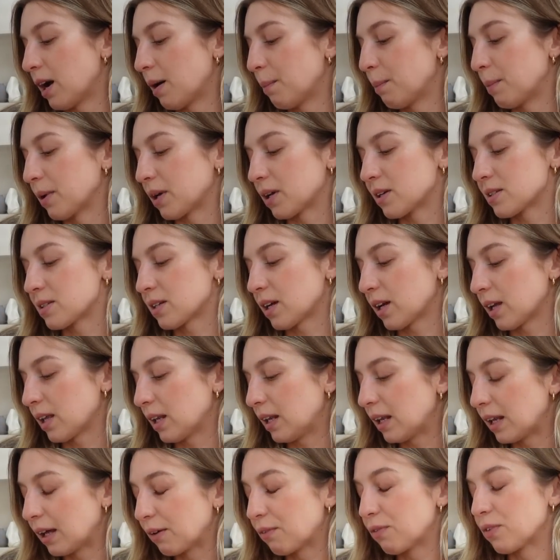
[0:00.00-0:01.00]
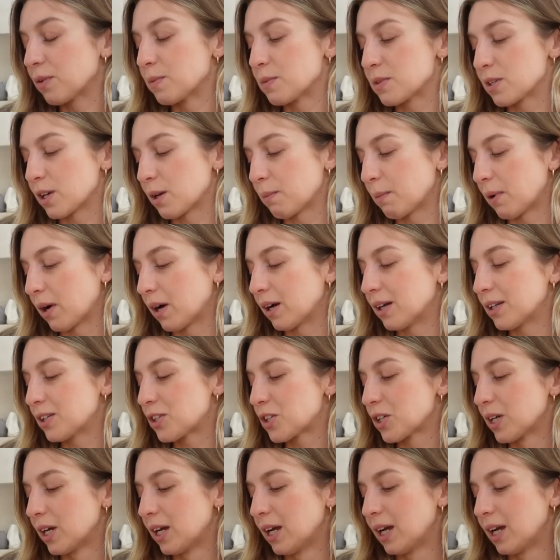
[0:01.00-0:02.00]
because I love them so much,